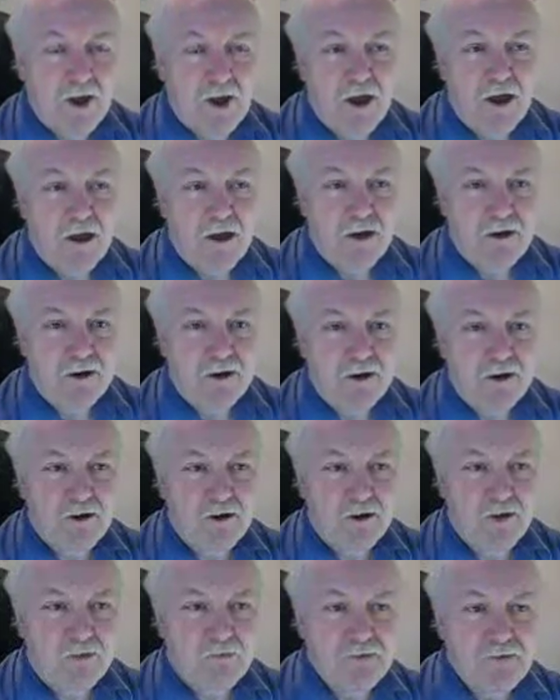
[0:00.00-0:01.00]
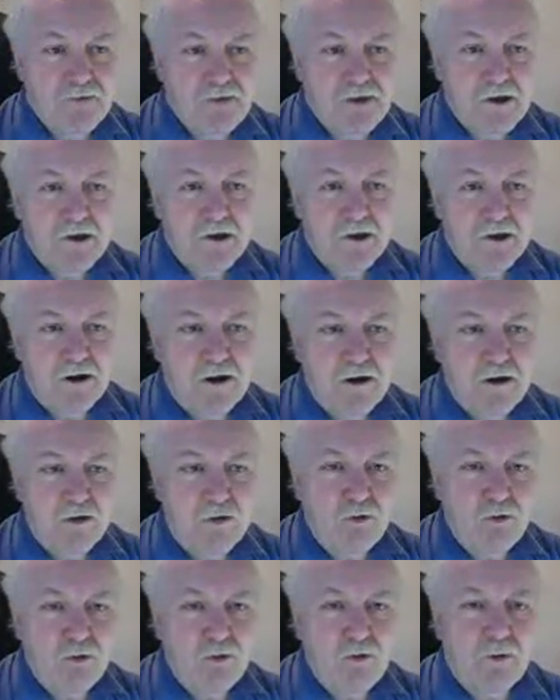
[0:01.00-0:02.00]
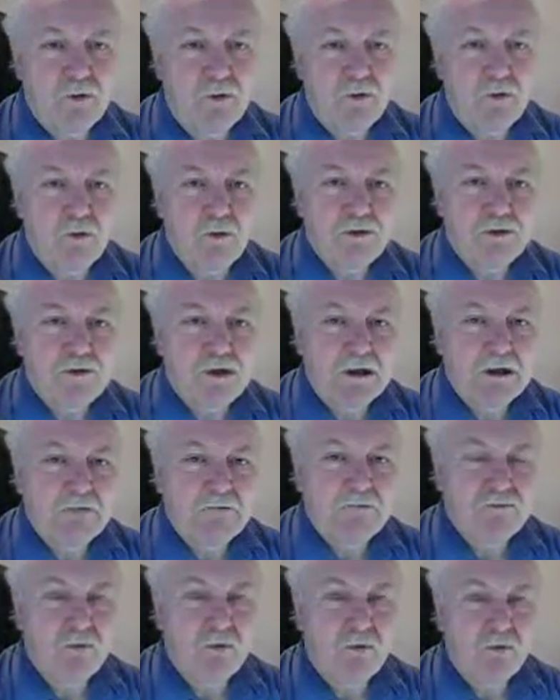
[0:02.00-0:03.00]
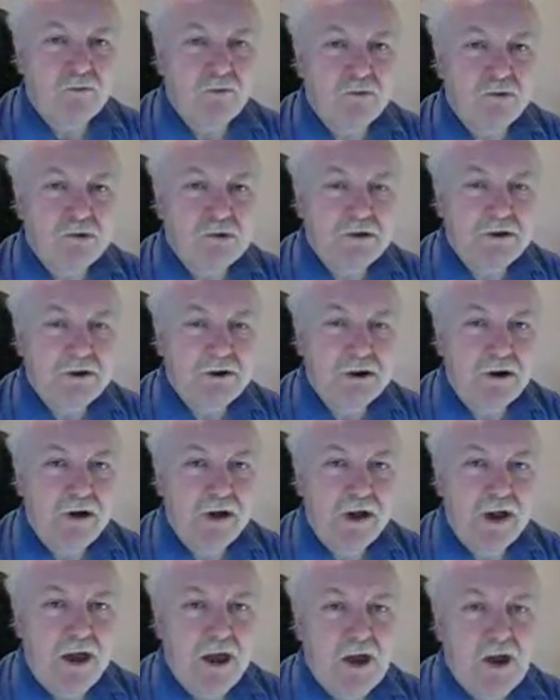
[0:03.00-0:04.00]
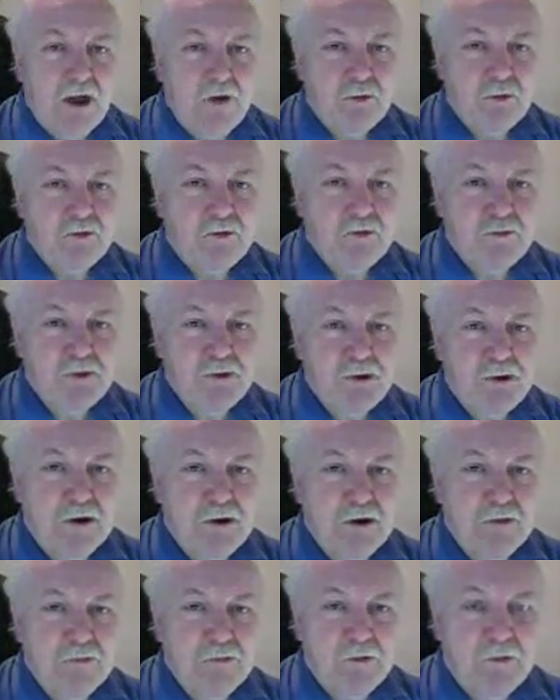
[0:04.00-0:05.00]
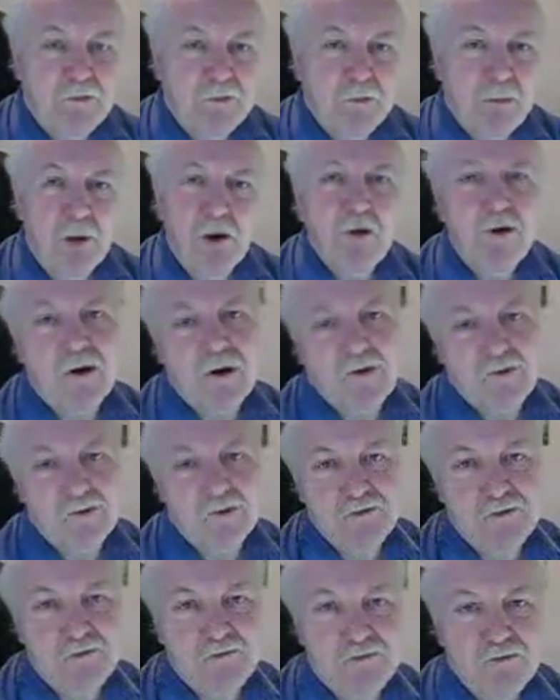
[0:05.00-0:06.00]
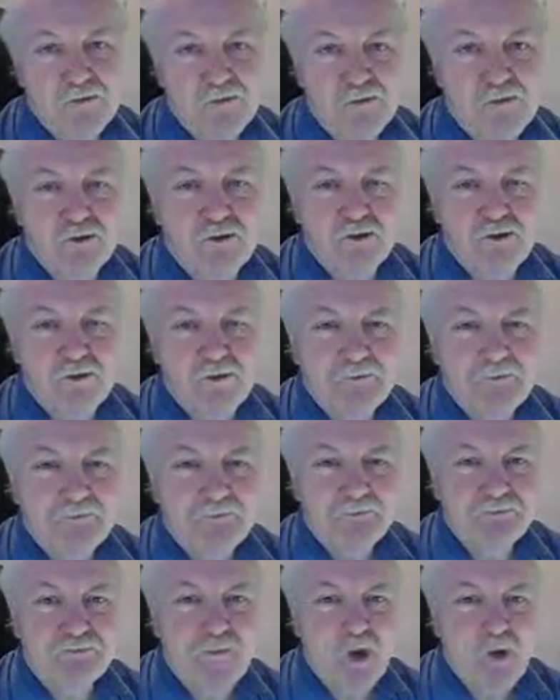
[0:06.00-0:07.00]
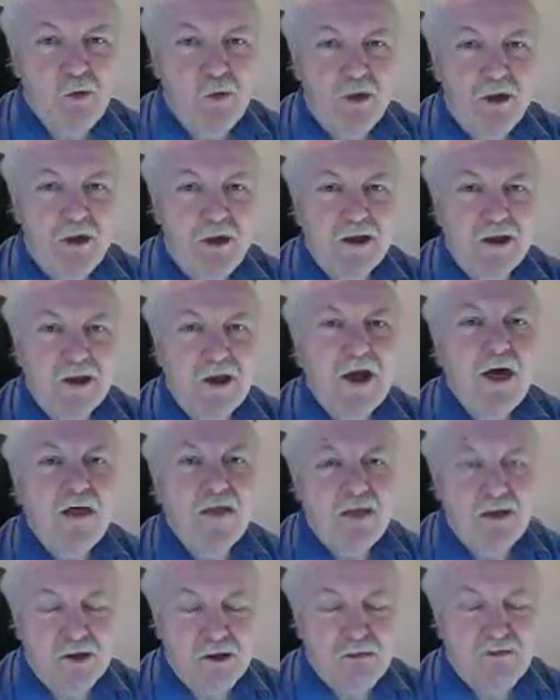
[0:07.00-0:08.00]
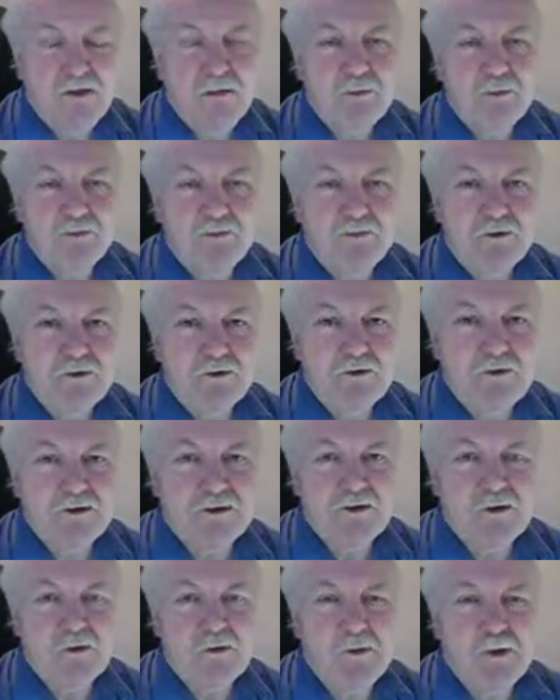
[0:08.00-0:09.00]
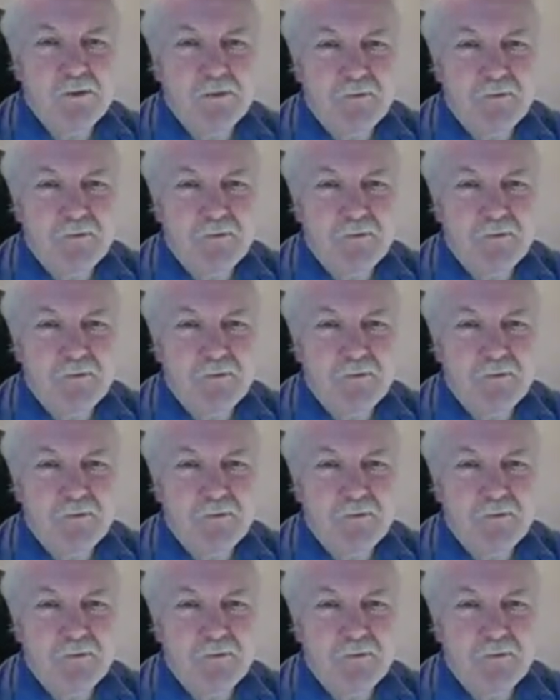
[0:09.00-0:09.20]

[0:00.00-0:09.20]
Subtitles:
And obviously I hope you'll all want to get involved and help us make it a bit of a powerhouse for the future. Okay, thank you very much for listening to me.